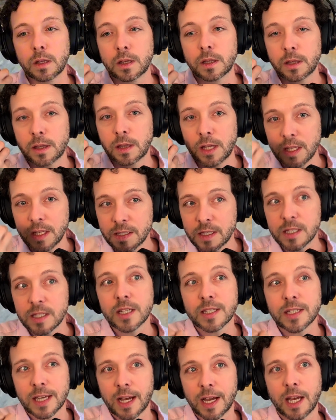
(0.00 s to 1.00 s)
this is the
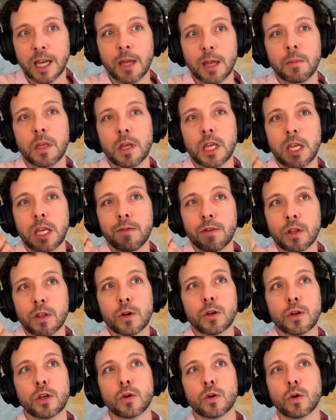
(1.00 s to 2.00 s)
time, even though
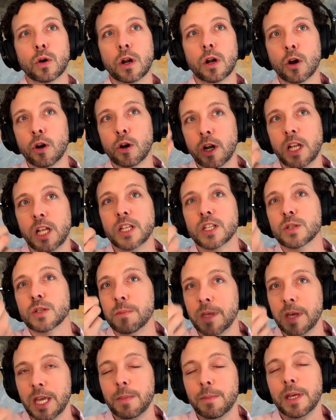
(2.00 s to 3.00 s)
your earnings
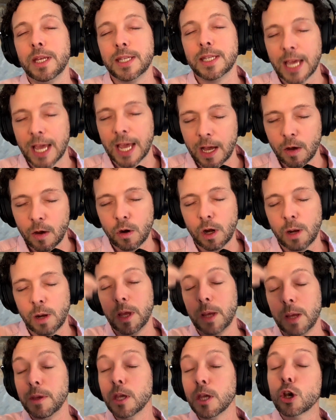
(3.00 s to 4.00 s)
may be down and
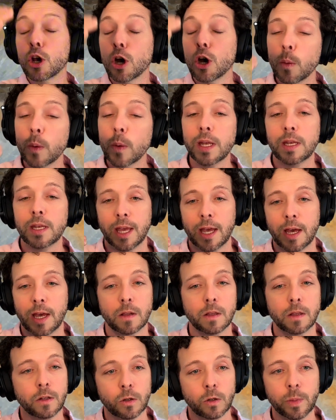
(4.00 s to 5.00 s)
maybe going down a
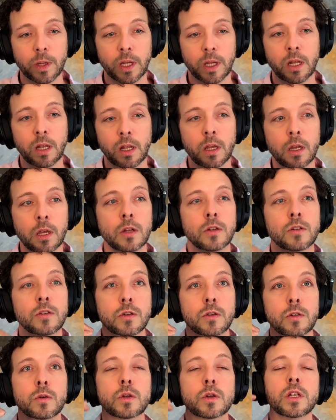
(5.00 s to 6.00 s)
little bit,
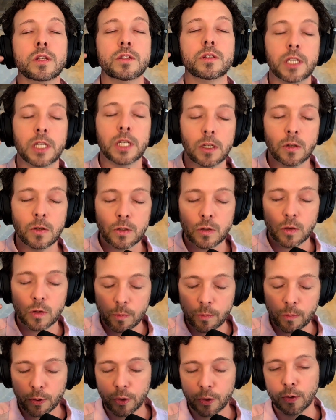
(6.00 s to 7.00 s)
to continue to
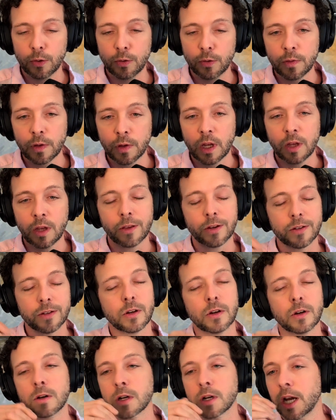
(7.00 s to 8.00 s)
improve. There's
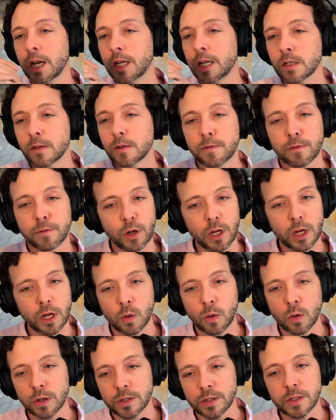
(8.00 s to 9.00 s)
all kinds of free
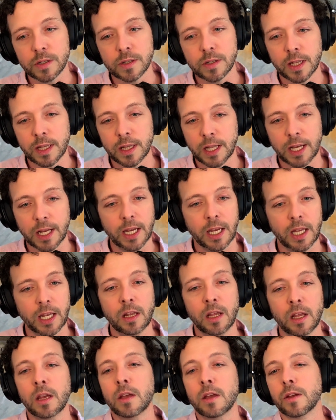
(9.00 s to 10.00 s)
courses online.
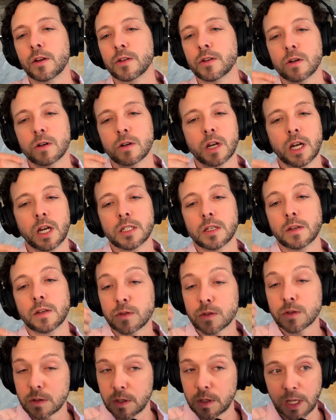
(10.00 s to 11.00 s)
There's all kinds of
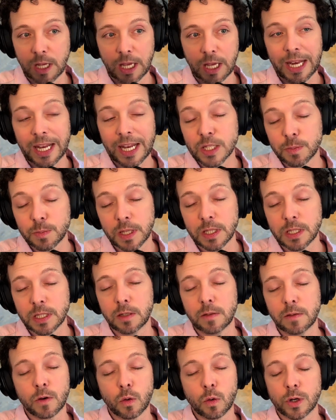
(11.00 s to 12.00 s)

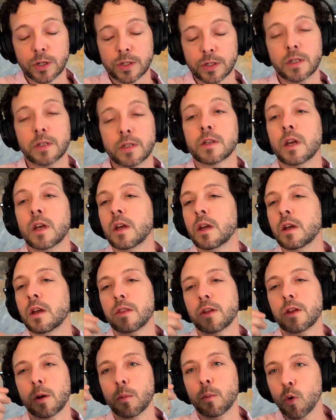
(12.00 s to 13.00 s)
inexpensive courses.
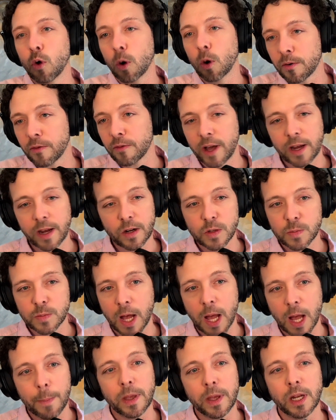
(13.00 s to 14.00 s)
There are more providers
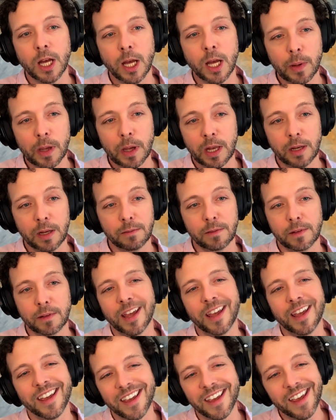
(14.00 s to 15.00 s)
popping up, and
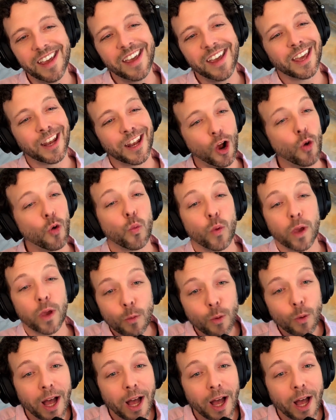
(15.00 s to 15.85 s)
we will